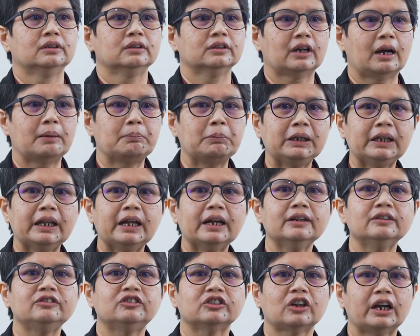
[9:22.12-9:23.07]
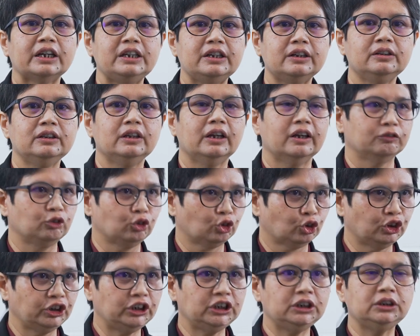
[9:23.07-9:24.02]
Tambalang giant have
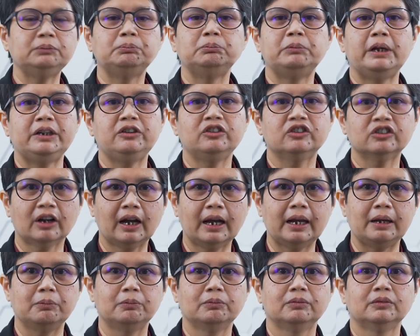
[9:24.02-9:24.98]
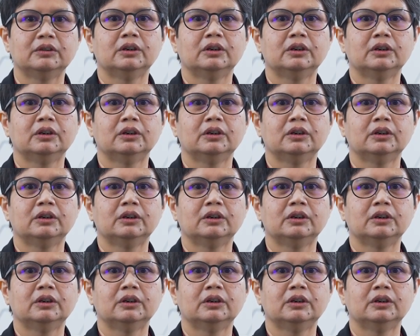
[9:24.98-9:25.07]
three main types.